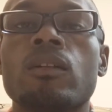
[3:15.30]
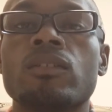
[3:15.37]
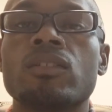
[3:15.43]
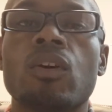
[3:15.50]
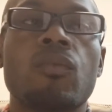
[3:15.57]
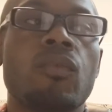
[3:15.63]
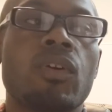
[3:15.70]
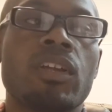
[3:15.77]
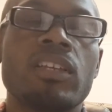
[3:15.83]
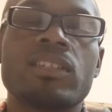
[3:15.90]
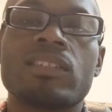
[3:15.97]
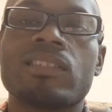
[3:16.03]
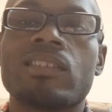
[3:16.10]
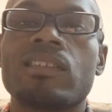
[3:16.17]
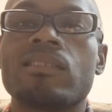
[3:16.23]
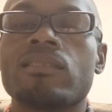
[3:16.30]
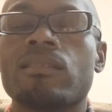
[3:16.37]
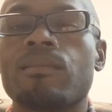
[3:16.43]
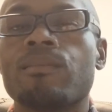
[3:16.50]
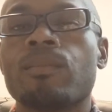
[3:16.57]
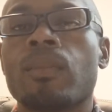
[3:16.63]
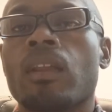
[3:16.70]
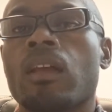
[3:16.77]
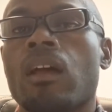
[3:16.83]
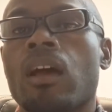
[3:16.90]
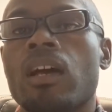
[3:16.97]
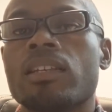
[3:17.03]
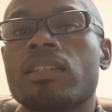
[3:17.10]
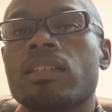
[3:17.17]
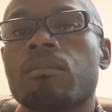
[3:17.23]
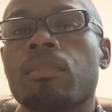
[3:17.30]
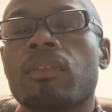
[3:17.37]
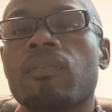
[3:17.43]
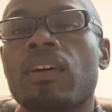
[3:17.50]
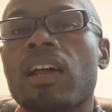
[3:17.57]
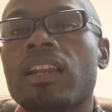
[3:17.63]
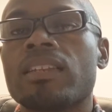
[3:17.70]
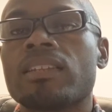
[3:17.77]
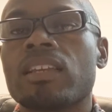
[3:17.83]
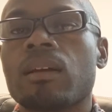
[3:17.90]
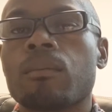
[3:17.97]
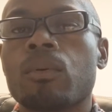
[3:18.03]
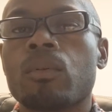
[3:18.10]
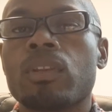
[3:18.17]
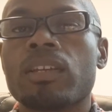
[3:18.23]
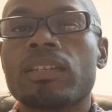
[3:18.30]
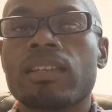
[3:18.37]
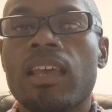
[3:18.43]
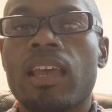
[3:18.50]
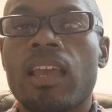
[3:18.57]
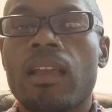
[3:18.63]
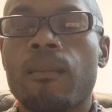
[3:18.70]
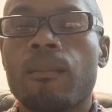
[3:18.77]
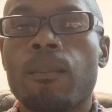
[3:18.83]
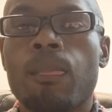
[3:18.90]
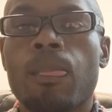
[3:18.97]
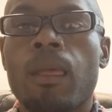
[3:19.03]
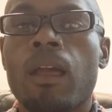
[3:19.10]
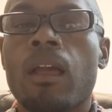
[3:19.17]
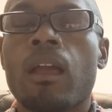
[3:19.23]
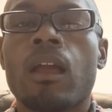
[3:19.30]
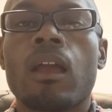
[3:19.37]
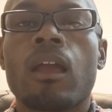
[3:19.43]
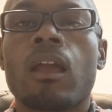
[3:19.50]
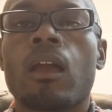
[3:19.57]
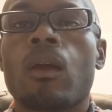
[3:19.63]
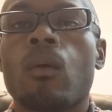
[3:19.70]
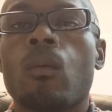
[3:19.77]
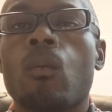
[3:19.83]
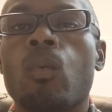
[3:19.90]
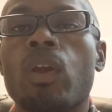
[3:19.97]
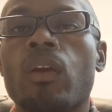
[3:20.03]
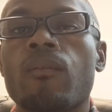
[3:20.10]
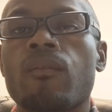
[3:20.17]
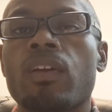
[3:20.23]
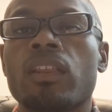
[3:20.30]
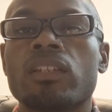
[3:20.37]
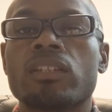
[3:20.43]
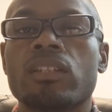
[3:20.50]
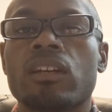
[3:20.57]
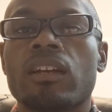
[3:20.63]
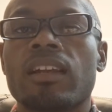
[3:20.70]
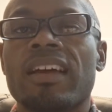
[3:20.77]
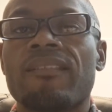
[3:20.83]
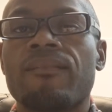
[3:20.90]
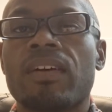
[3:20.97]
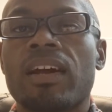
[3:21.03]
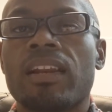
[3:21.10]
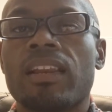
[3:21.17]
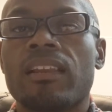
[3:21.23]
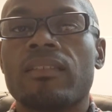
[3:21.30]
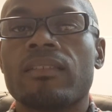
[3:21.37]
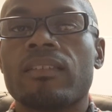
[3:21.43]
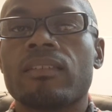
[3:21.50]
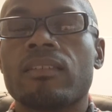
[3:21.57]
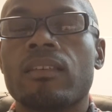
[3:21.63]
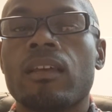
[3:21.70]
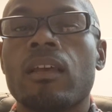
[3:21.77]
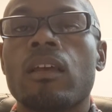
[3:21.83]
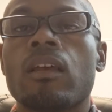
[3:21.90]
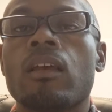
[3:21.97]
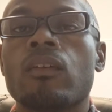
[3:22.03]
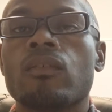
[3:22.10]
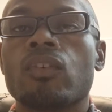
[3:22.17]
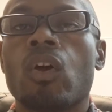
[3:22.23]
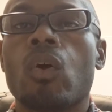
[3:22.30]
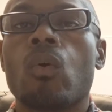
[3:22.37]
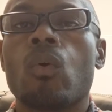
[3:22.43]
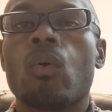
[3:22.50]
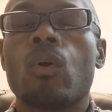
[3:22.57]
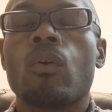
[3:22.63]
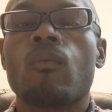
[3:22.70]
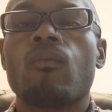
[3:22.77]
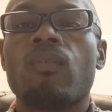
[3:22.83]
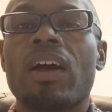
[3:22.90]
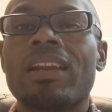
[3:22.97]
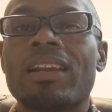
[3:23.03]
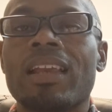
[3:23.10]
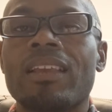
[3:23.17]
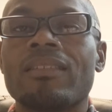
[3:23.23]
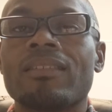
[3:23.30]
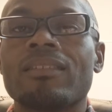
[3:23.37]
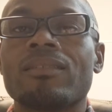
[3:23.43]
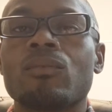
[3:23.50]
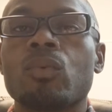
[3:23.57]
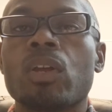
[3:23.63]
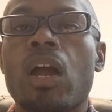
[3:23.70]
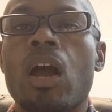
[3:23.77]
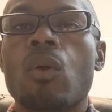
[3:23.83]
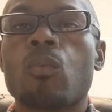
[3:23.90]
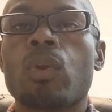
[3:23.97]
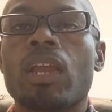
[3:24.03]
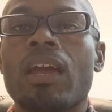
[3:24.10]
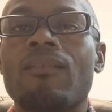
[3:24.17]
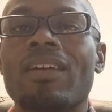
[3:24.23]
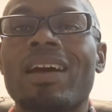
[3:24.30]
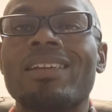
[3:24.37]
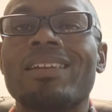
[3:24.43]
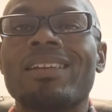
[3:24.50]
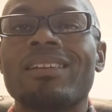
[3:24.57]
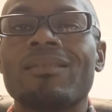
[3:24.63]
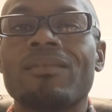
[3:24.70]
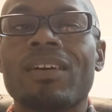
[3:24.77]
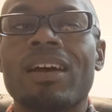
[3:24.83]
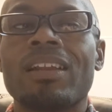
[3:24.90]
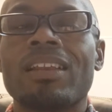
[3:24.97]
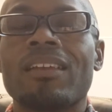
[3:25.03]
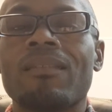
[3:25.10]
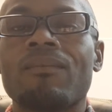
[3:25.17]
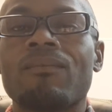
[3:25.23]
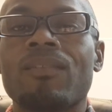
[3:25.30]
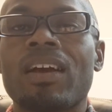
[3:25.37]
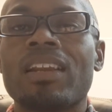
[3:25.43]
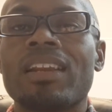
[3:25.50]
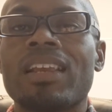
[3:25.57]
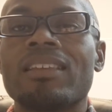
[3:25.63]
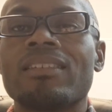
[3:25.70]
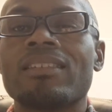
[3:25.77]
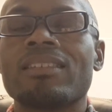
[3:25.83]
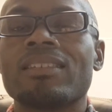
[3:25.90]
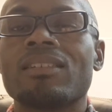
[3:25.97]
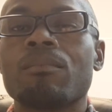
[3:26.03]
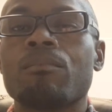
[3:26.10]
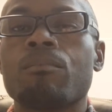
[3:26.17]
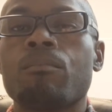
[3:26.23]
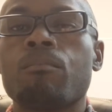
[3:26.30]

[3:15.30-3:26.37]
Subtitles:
So for instance, a simplified example, let's say we are feeling stuck in our finances. So finances, we have identified that finances is the